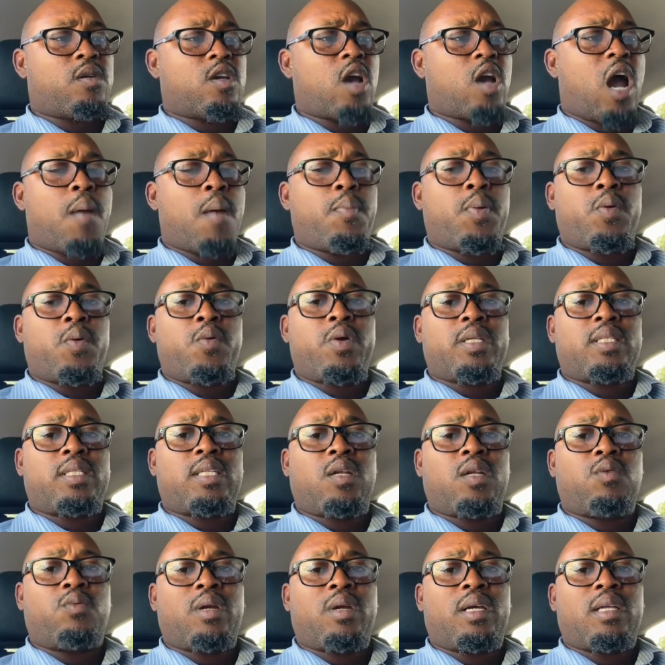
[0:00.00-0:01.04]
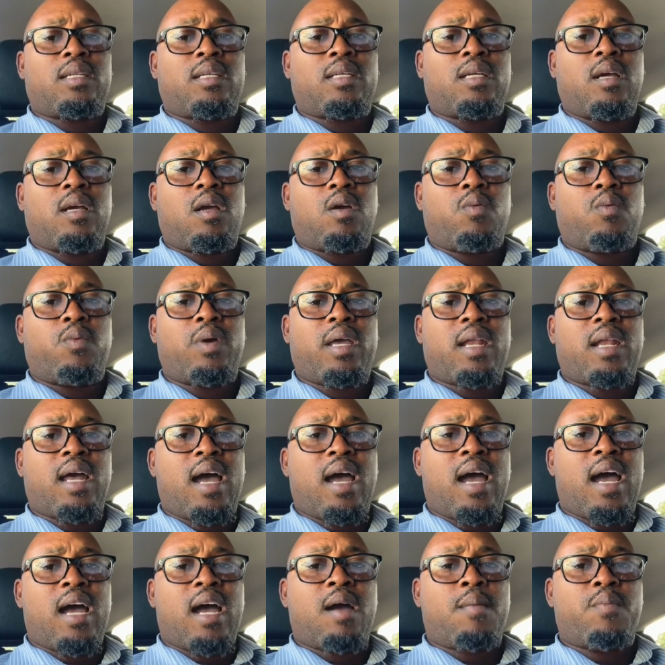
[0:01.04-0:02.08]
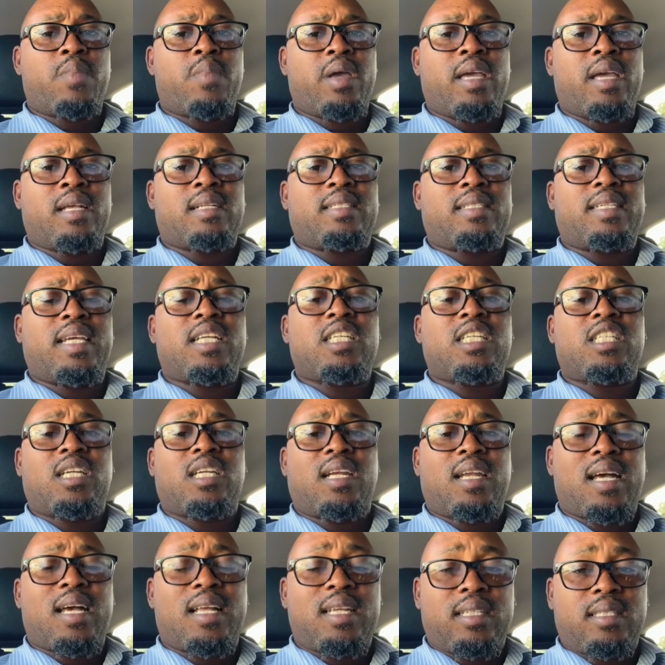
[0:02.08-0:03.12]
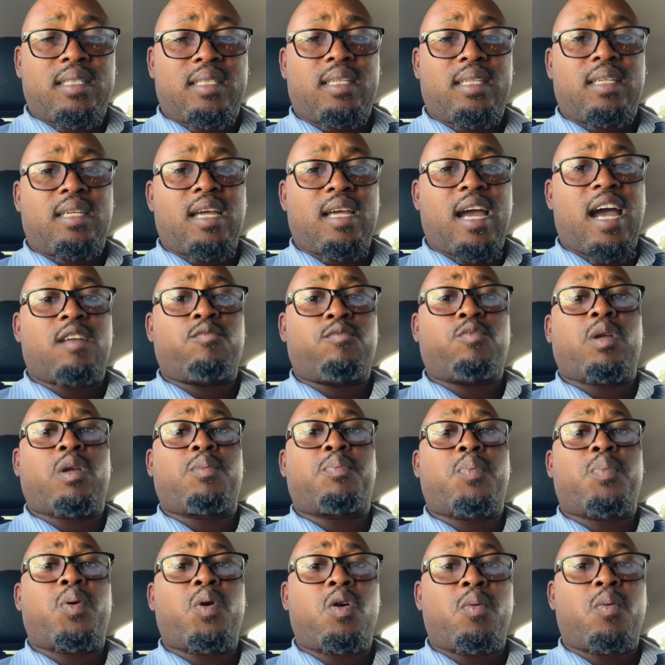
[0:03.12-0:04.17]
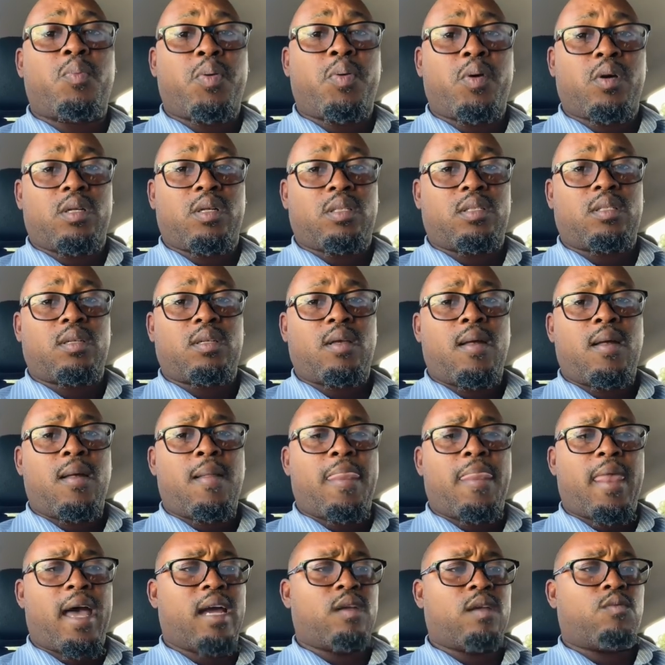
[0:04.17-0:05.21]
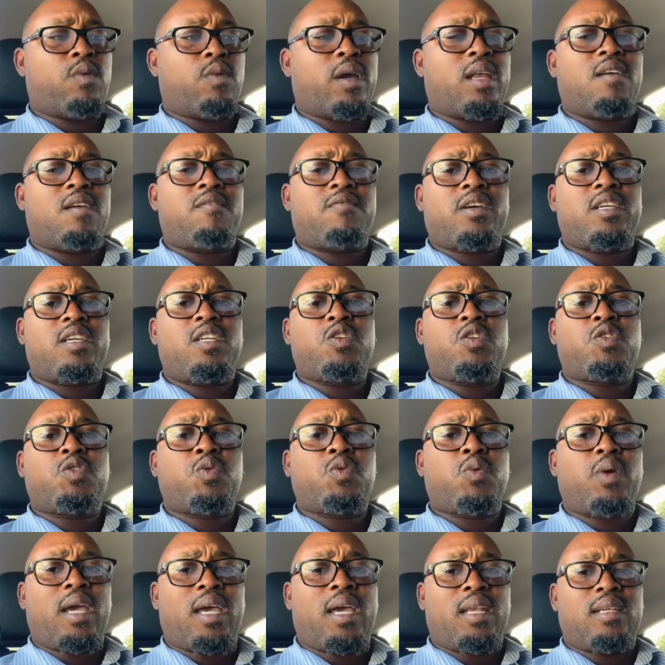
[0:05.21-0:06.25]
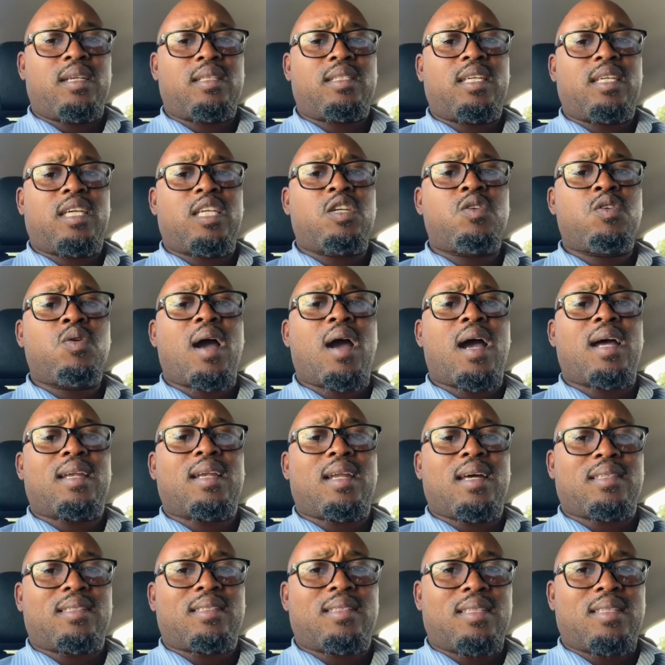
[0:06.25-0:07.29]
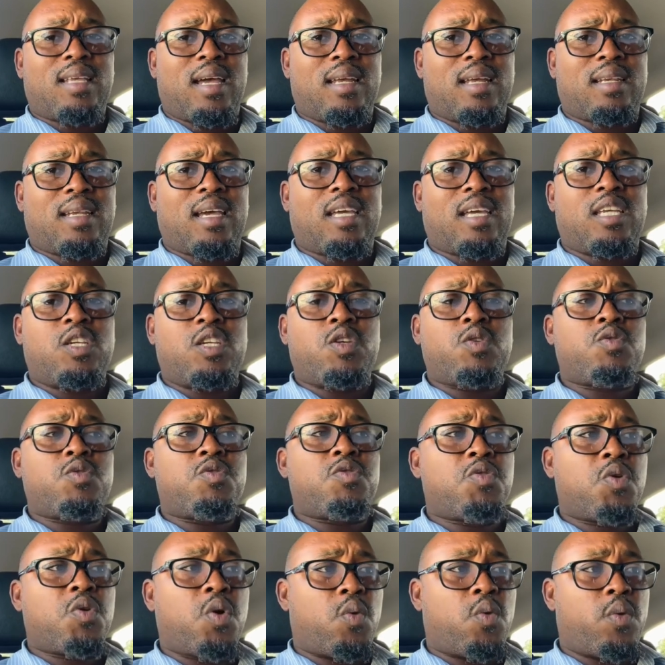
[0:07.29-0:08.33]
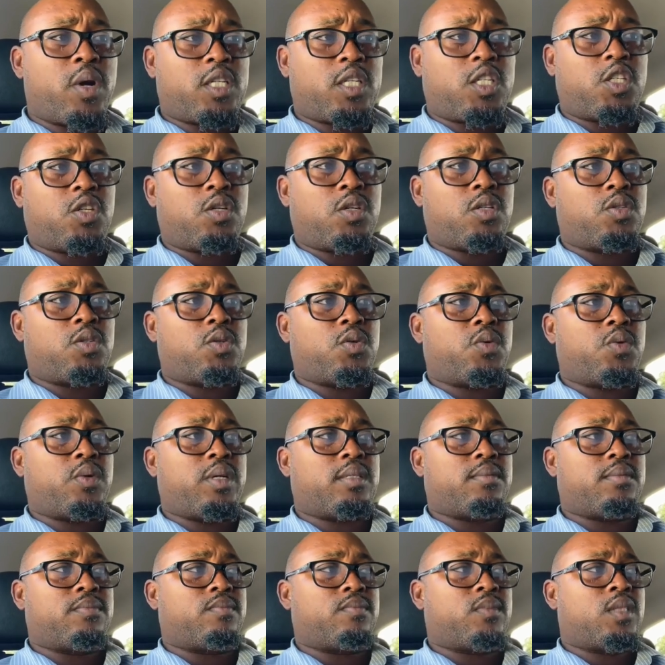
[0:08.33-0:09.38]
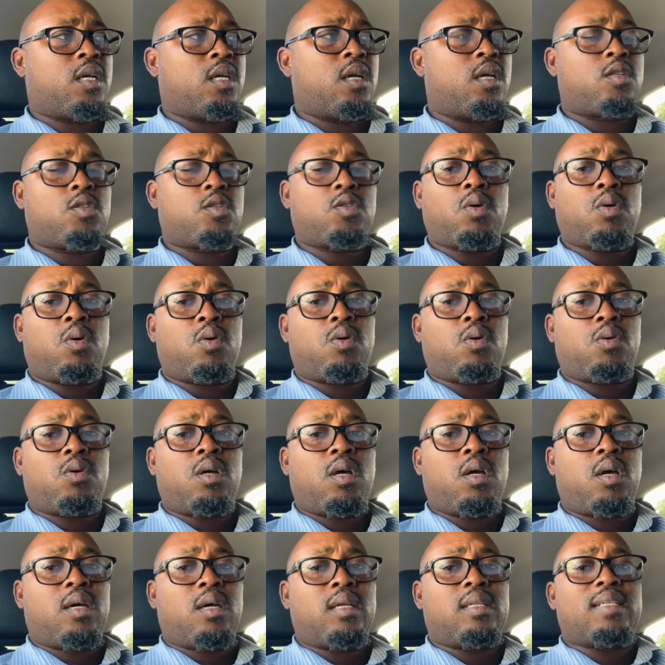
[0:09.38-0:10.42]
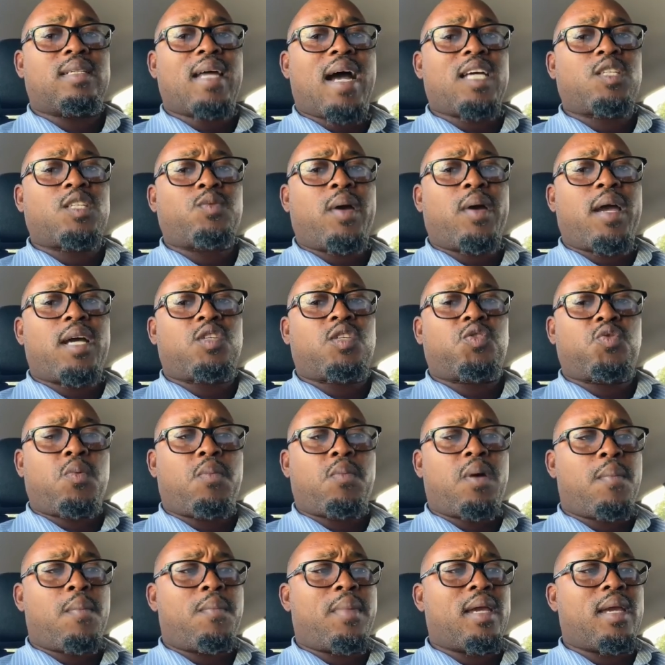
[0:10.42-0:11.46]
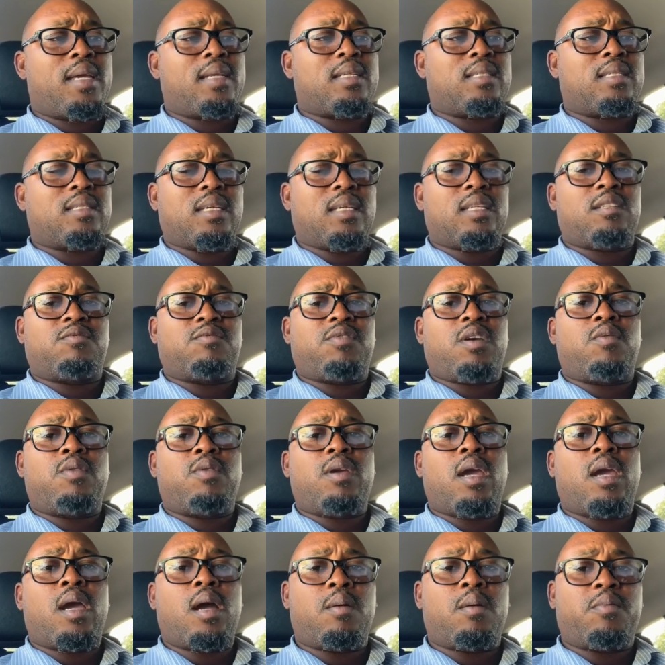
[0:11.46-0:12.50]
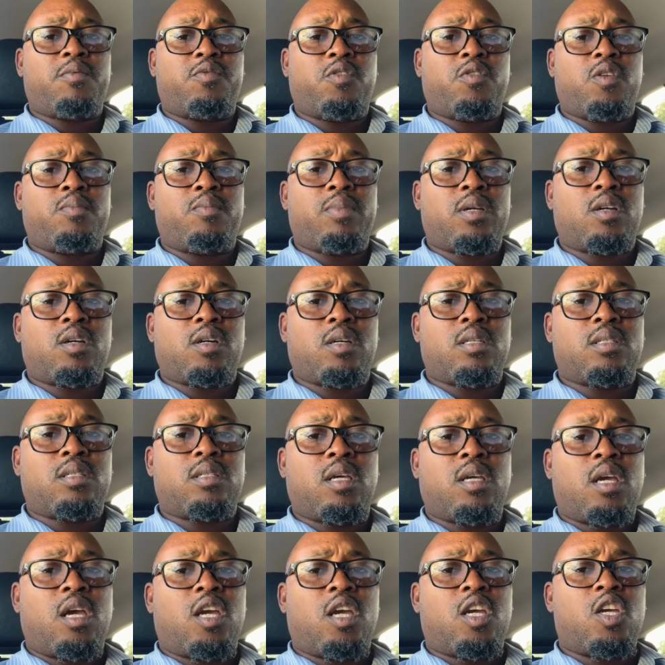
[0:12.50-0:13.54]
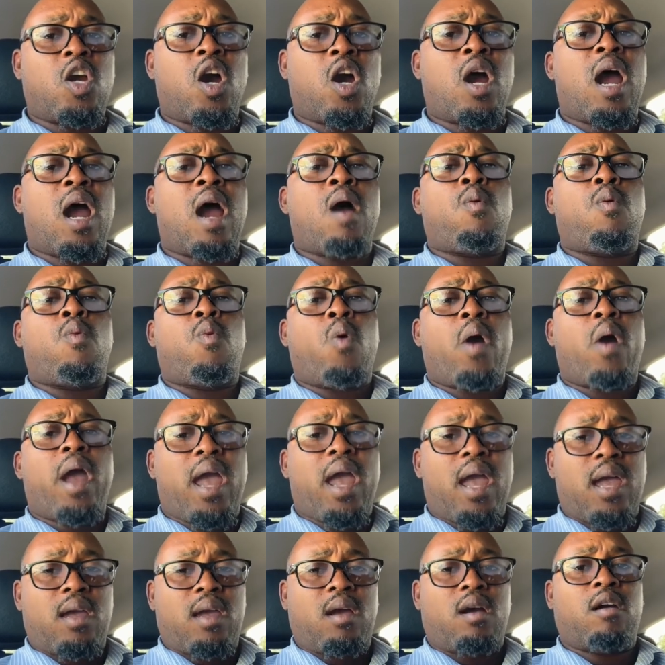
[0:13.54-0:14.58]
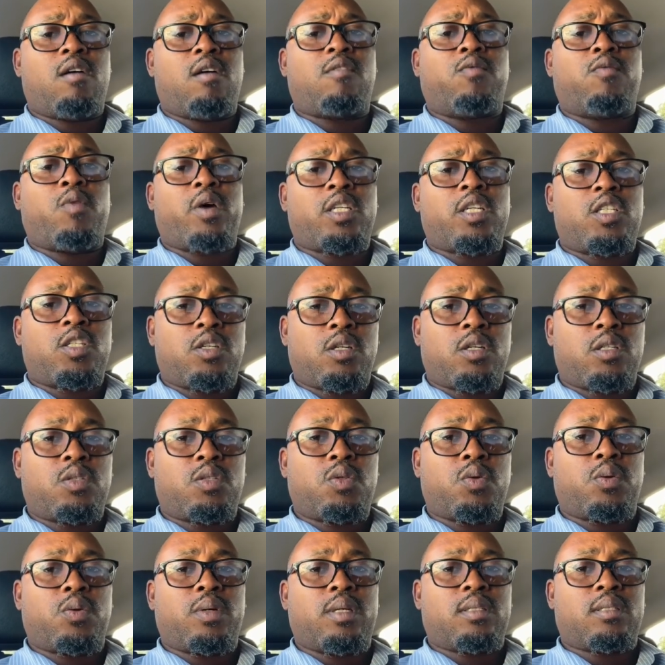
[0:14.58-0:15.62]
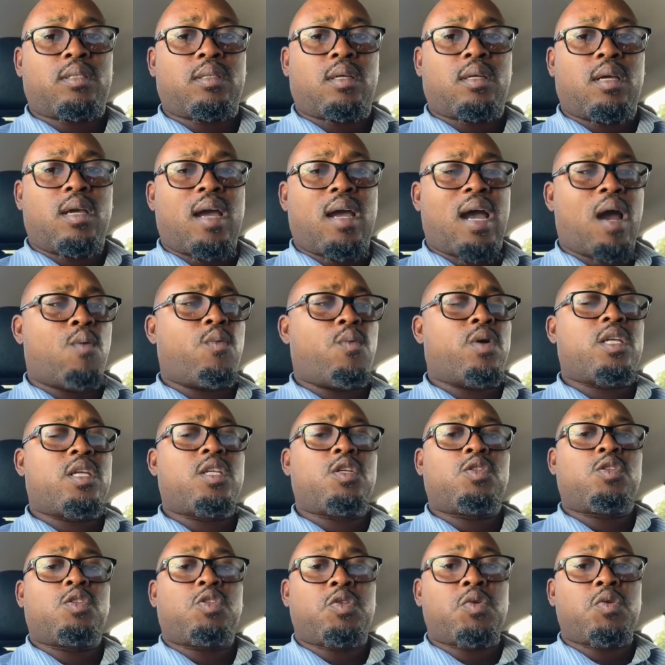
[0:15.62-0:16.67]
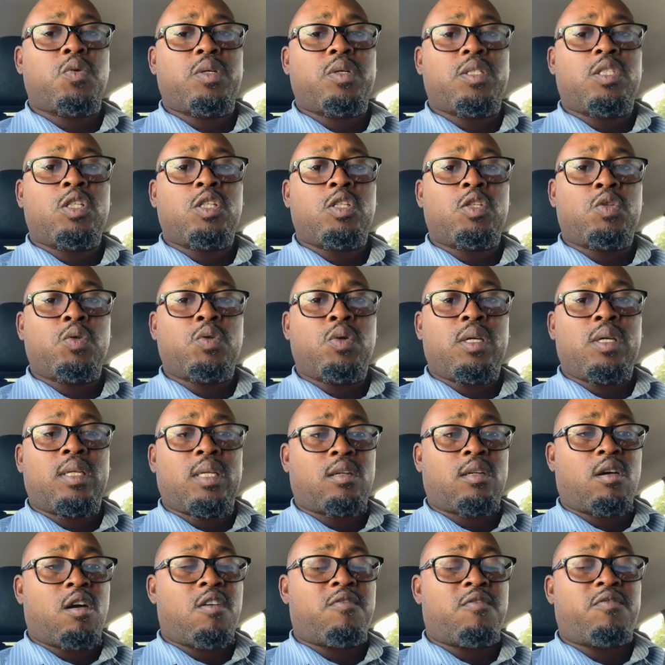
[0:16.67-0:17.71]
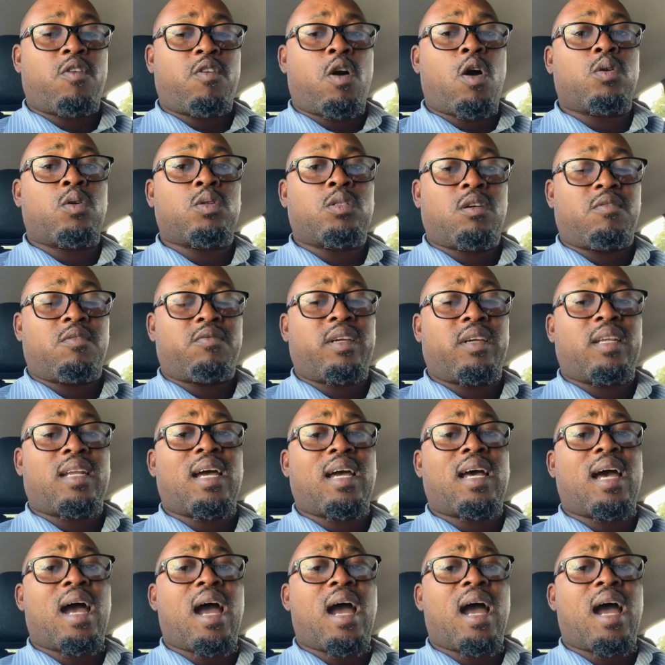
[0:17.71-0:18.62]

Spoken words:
operating with intentionality and with purpose. And whenever you do anything, you understand and you know what you're doing. So that's why a sober mind is very helpful, because you're aware of what you're doing. And when you do it, you're doing it out of an